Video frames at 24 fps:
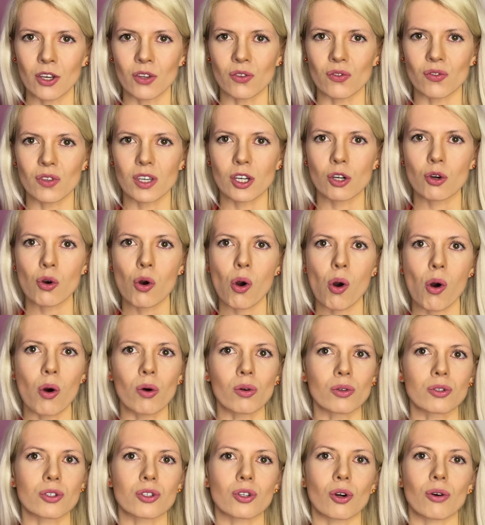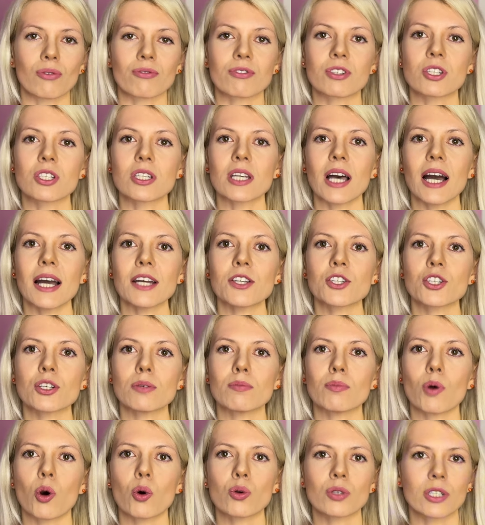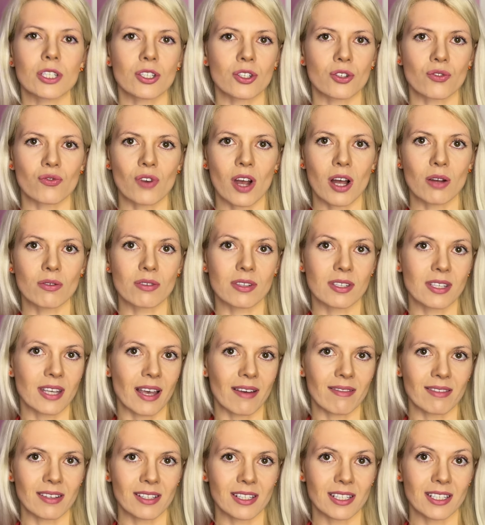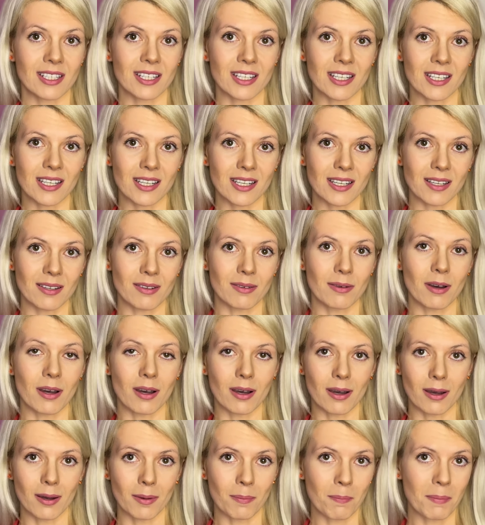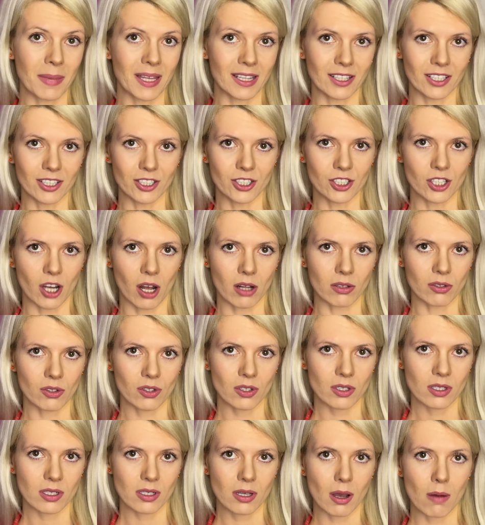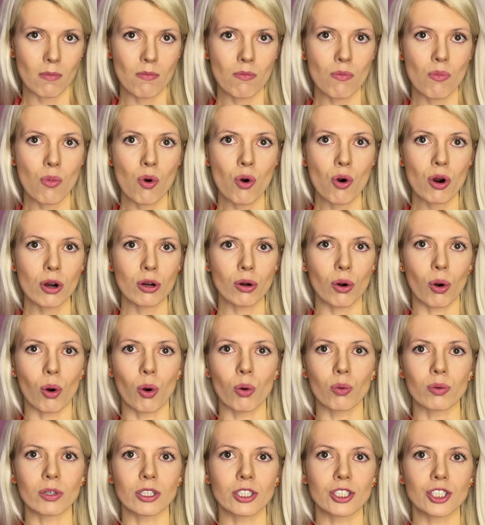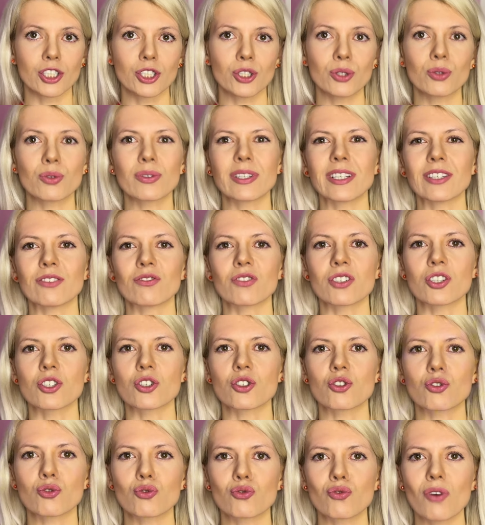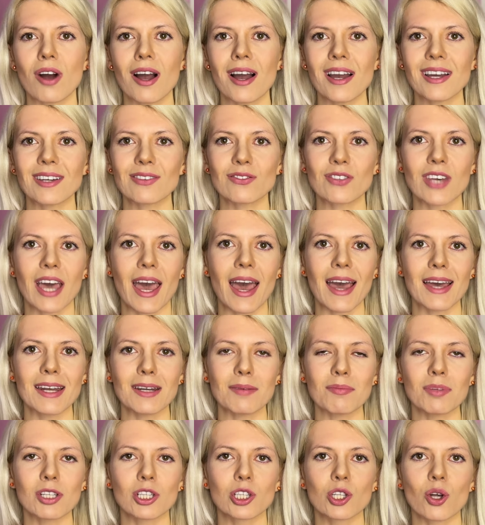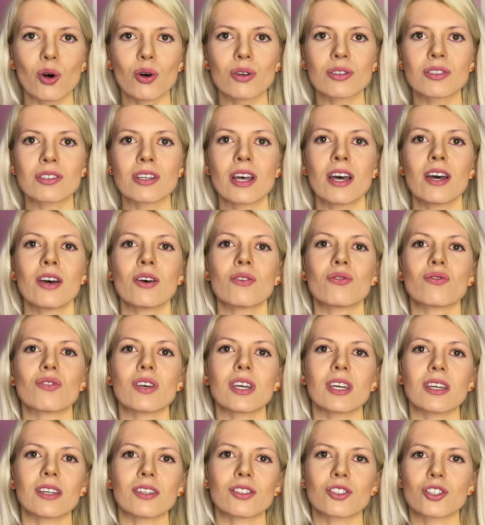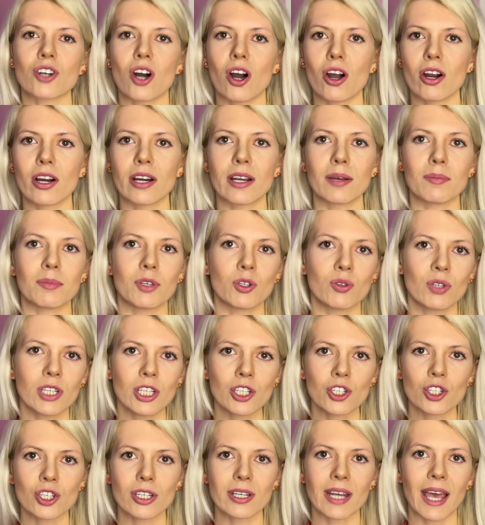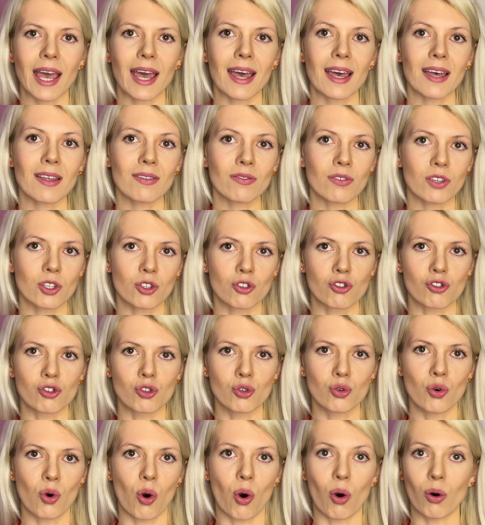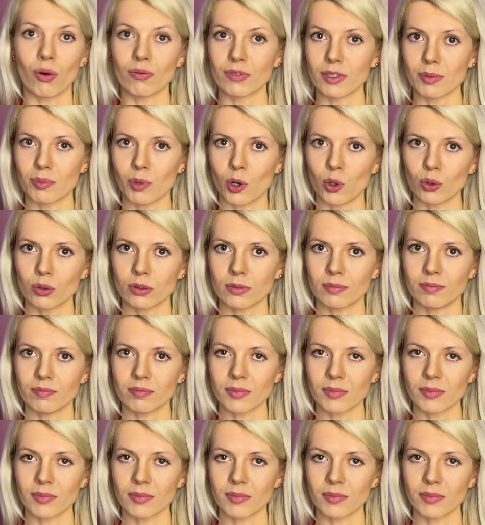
The cost of such a boat is around seventy million dollars. Moreover, during the strike, the enemy lost the entire ammunition and the crew on the boat.